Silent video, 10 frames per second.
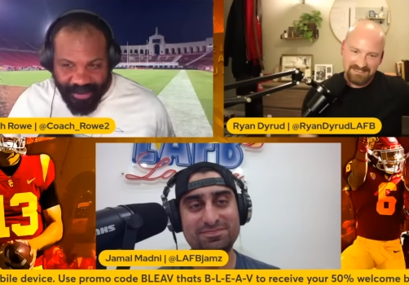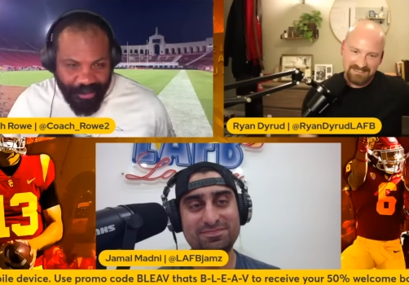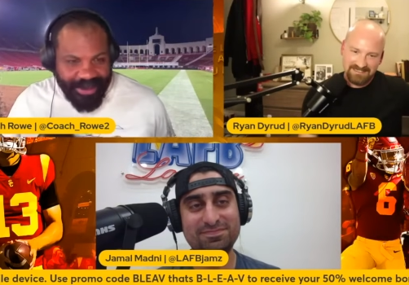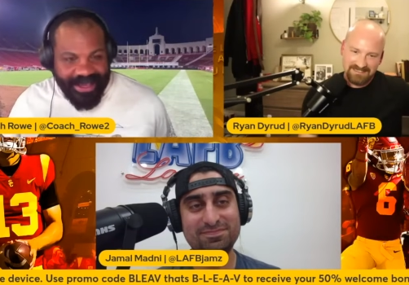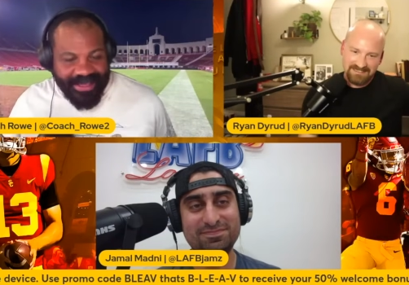Speaker 1: do
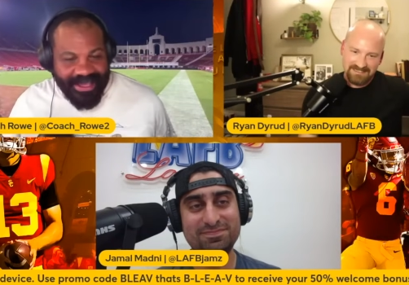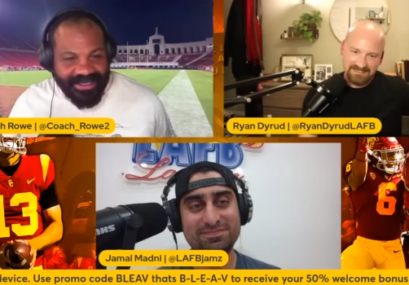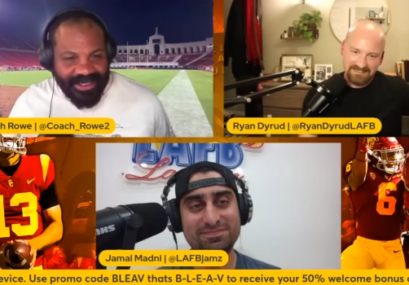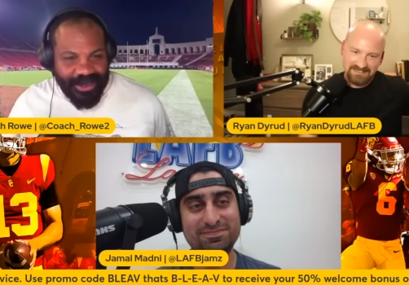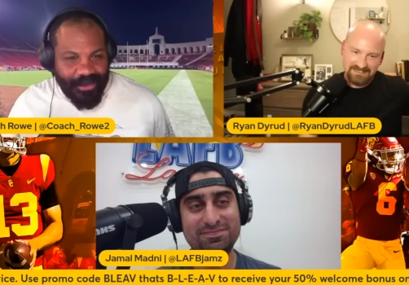we get
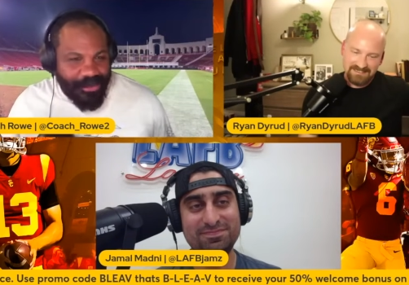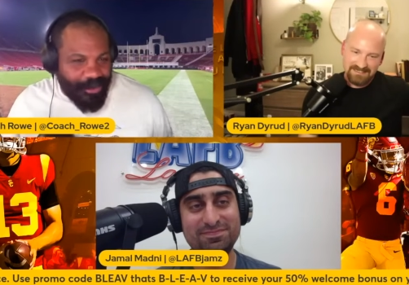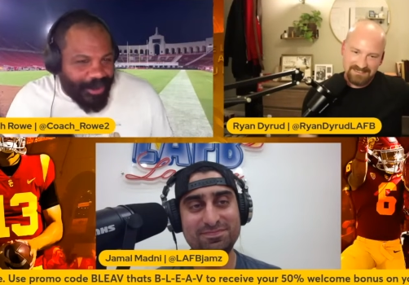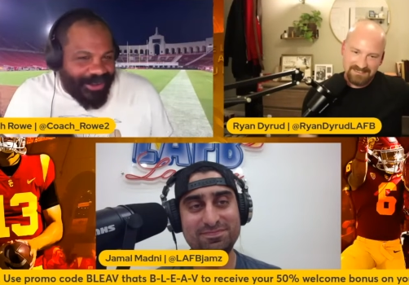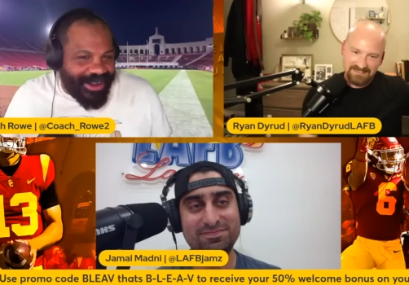this? No.
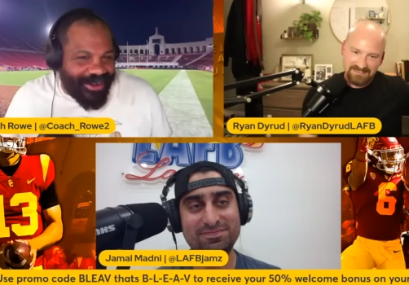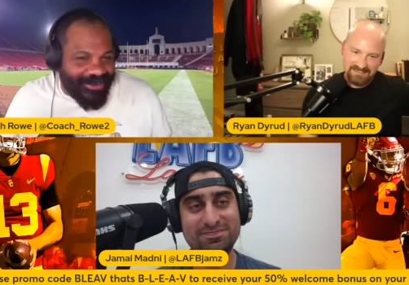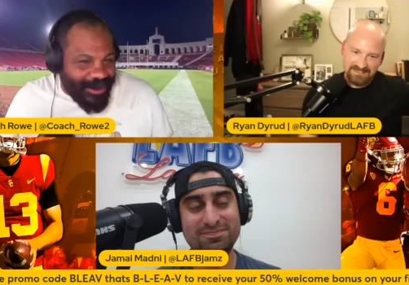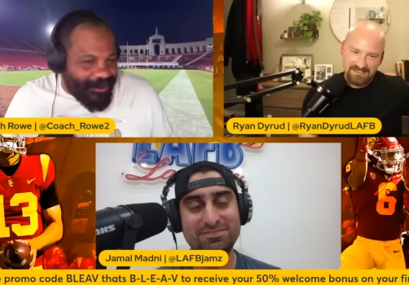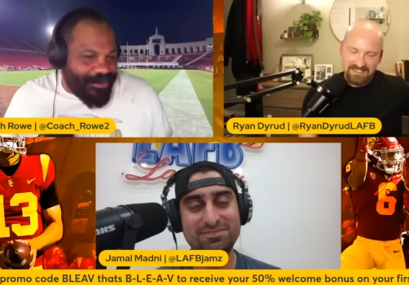Why are they here?
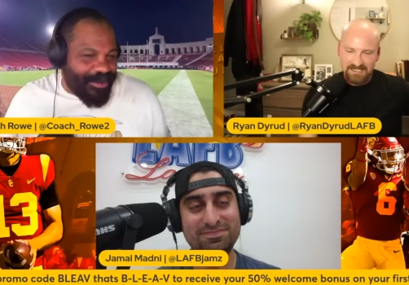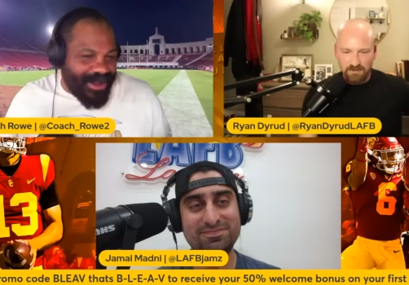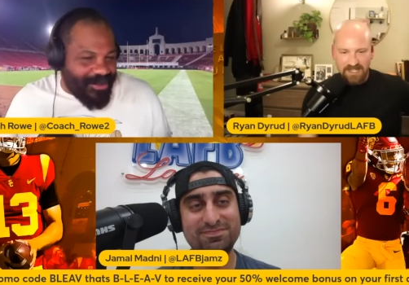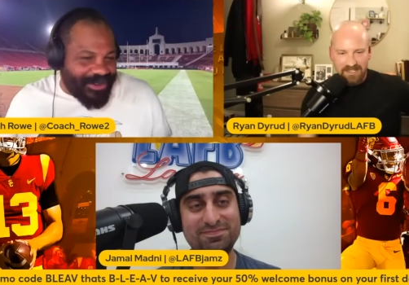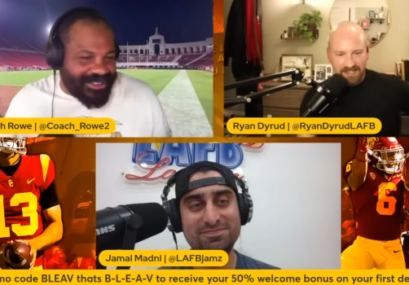That would have been my
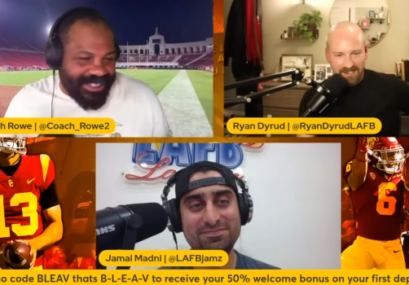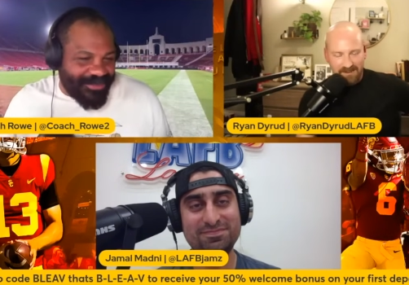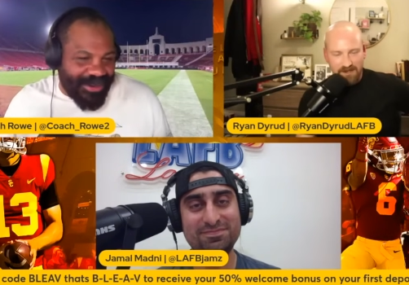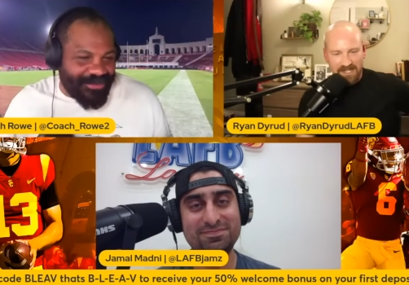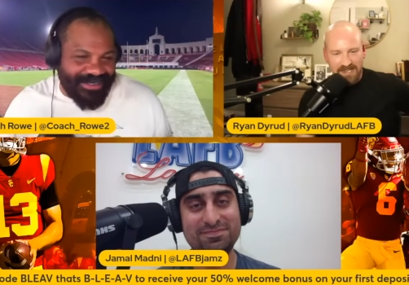we, question.
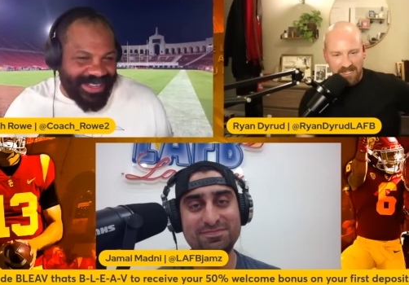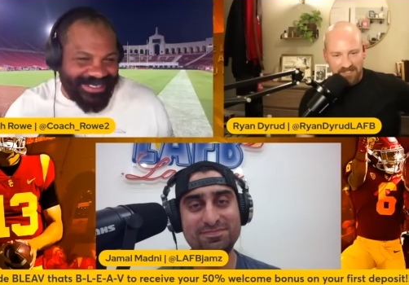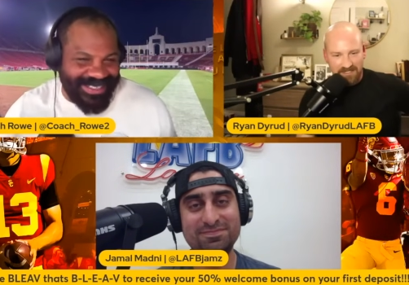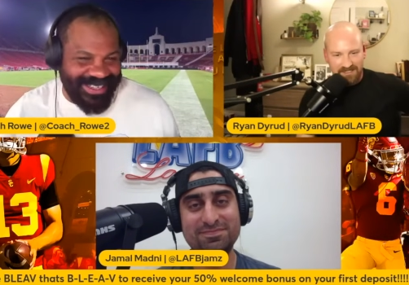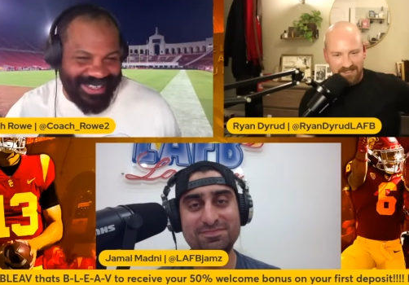we didn't
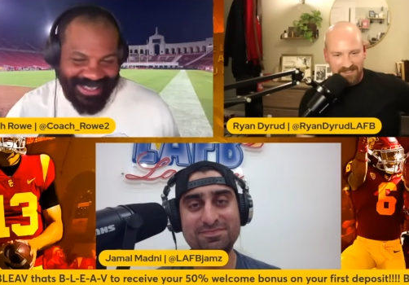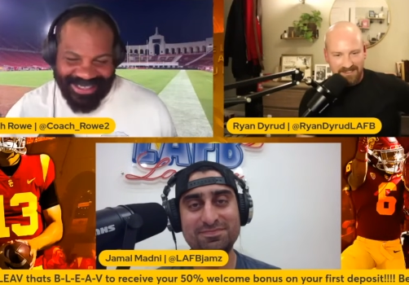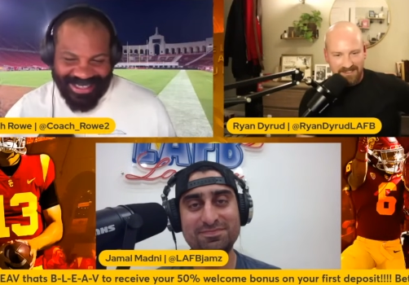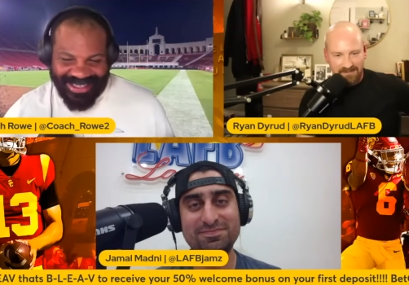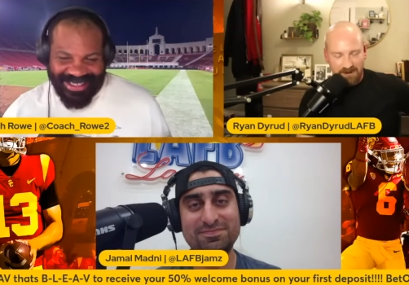actually.
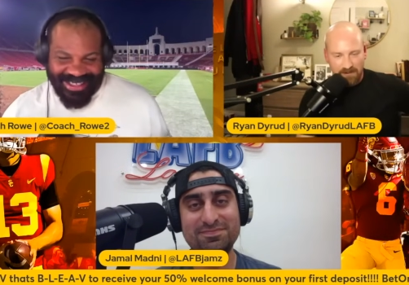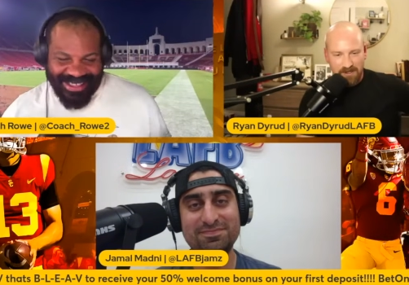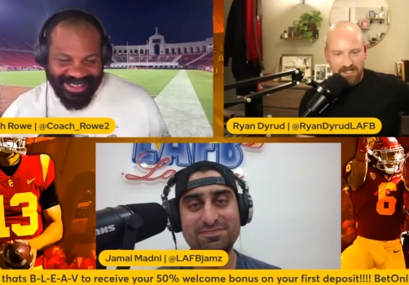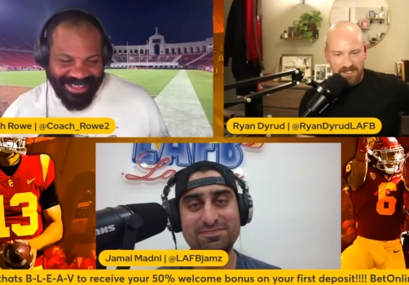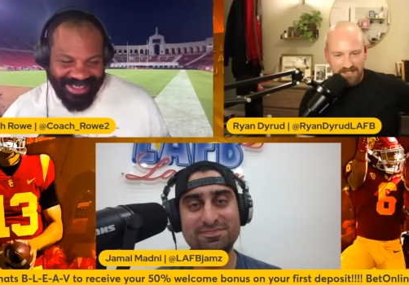
Speaker 2: We were
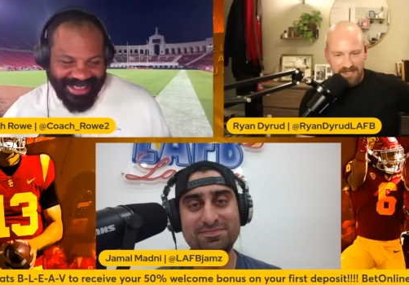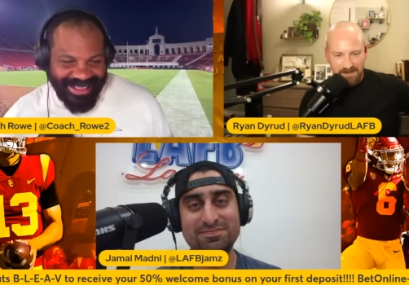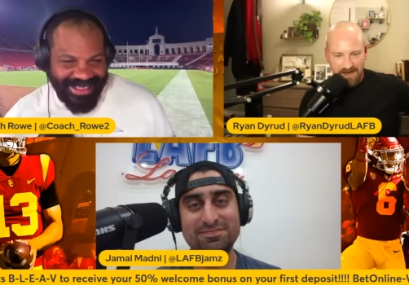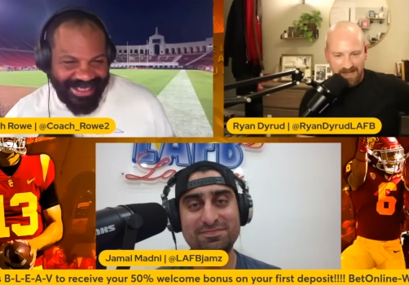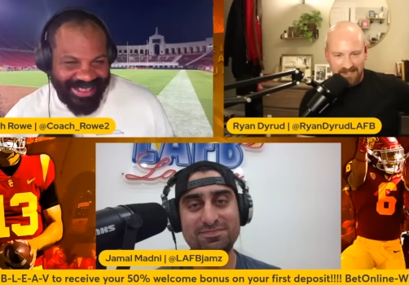going to talk
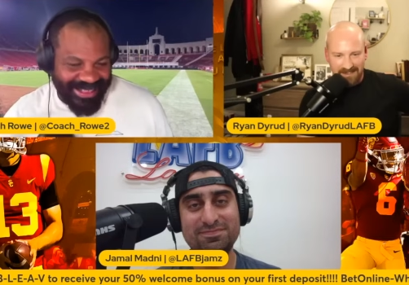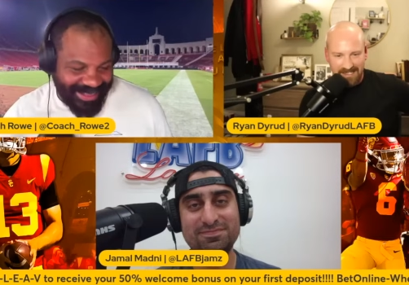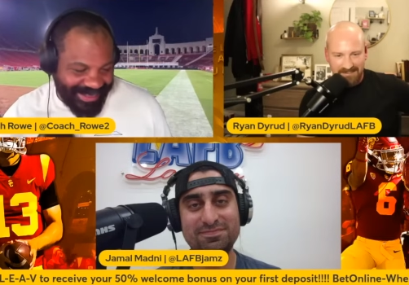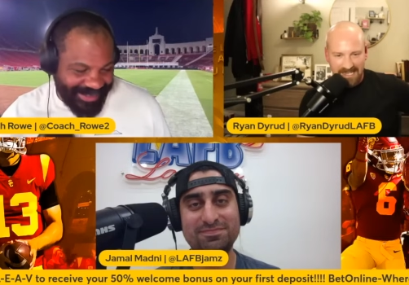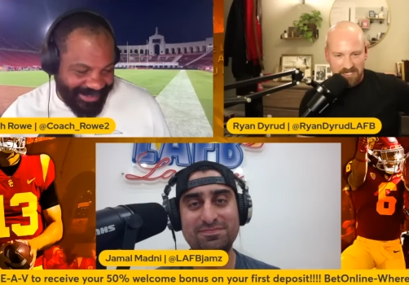about it like
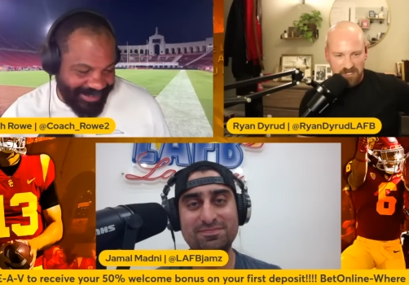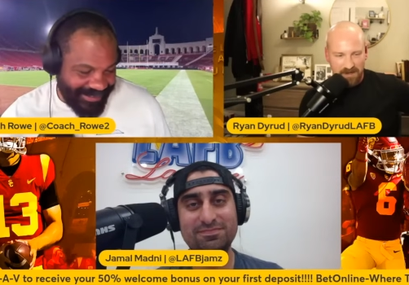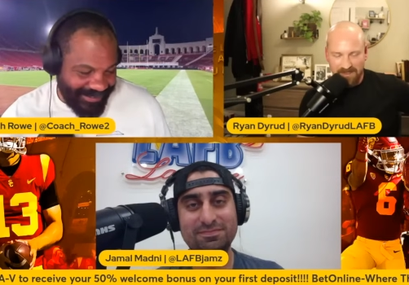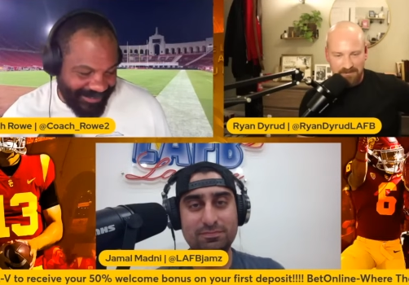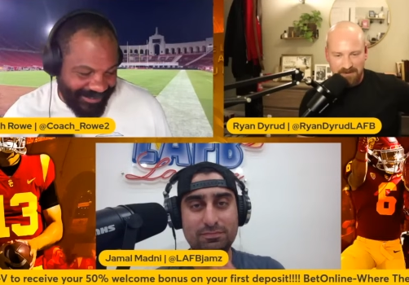last show, but
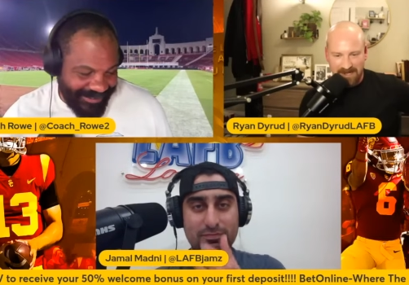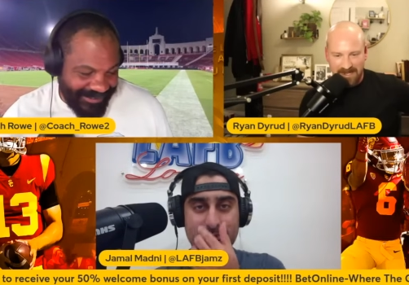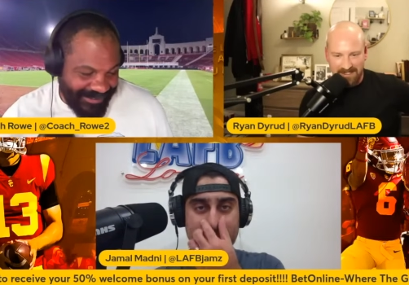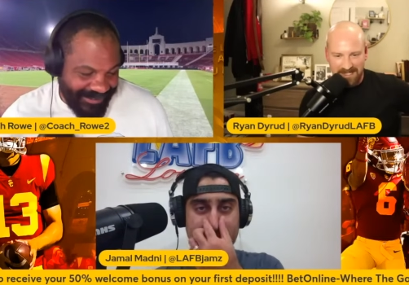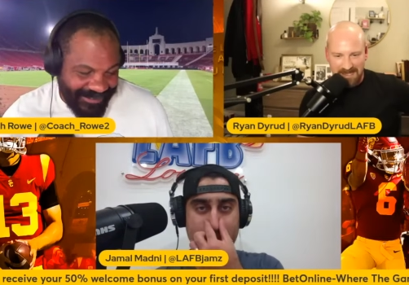I think we ran out
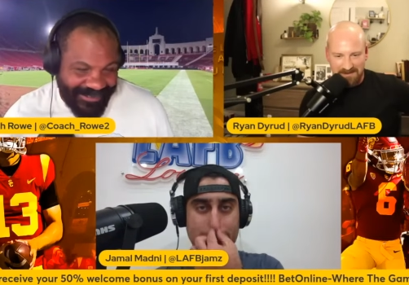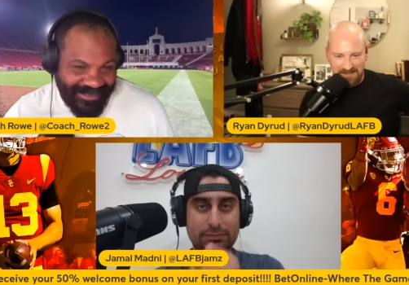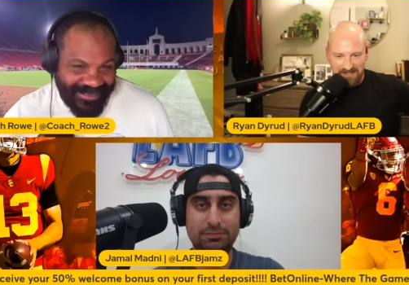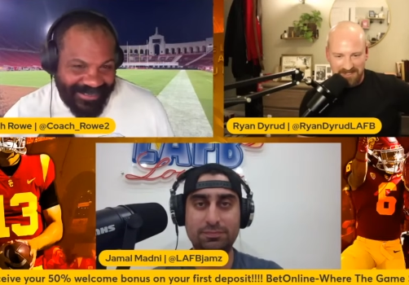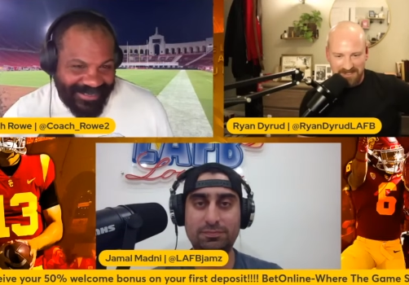of time. But
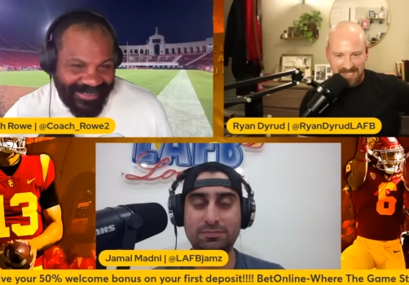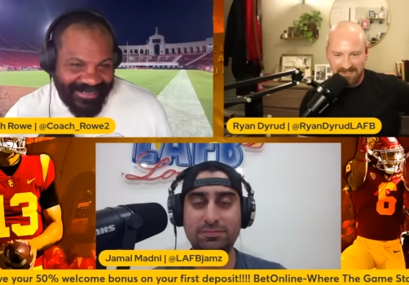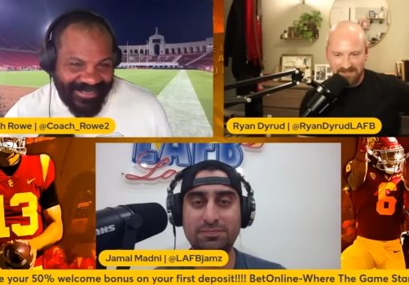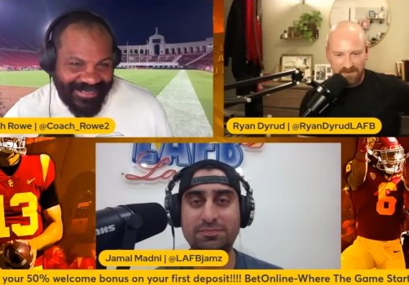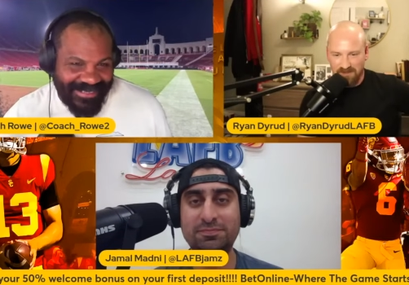just that
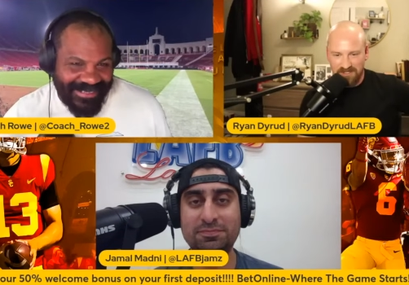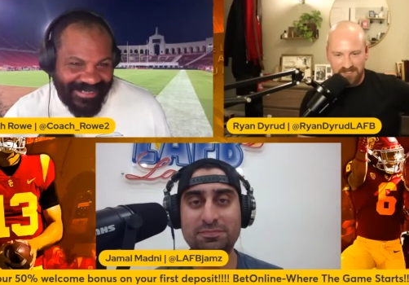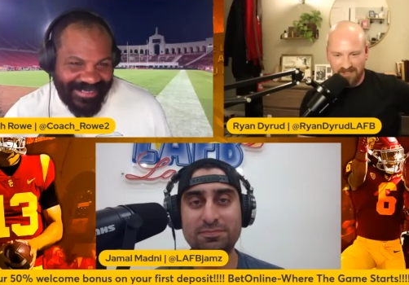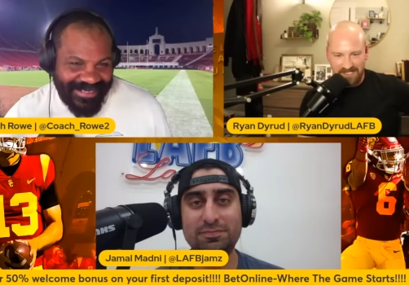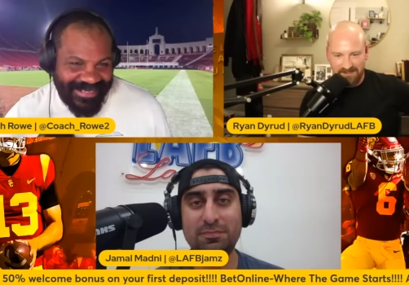falls
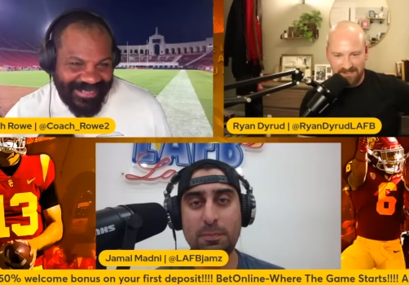under like